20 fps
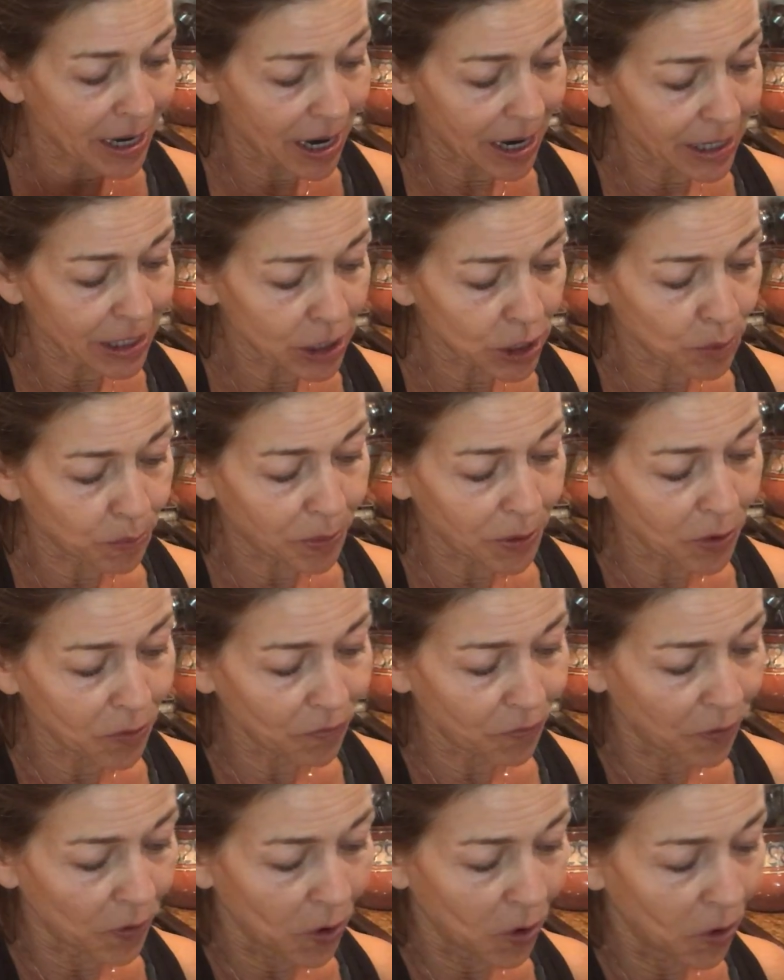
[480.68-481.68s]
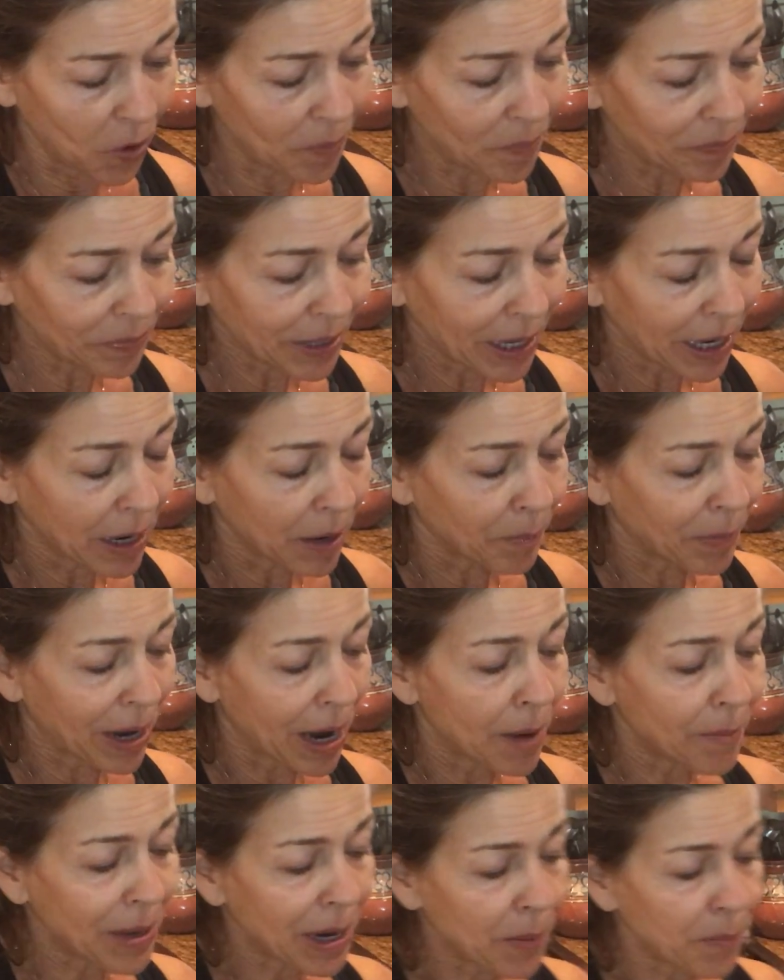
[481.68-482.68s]
nice spoonful, but
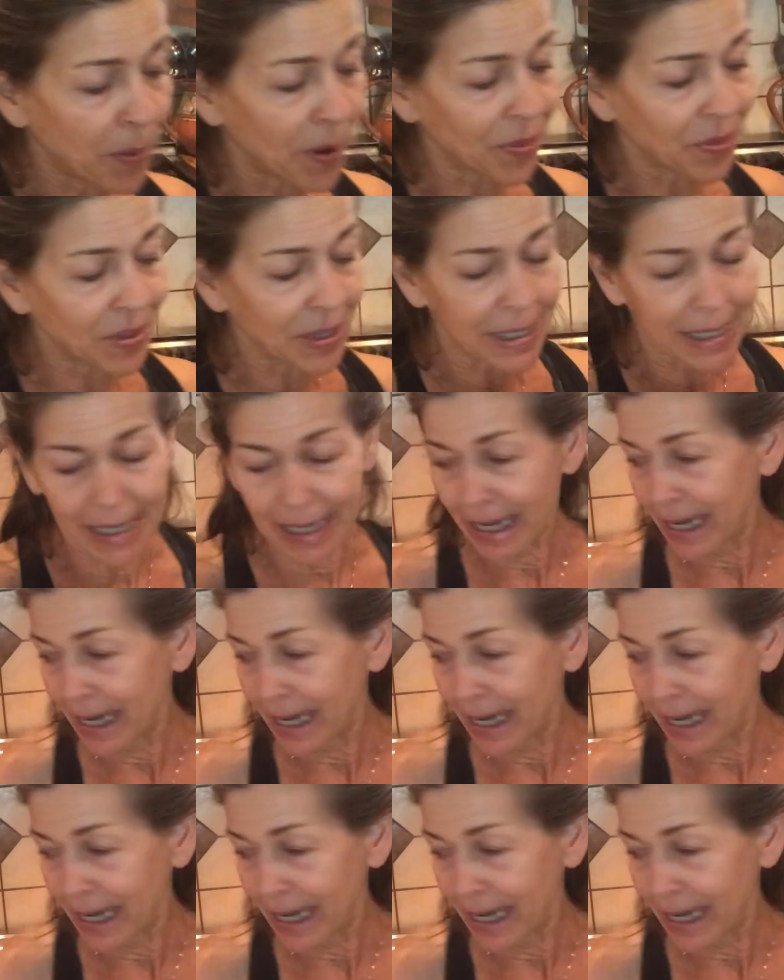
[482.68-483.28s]
I'm going to put this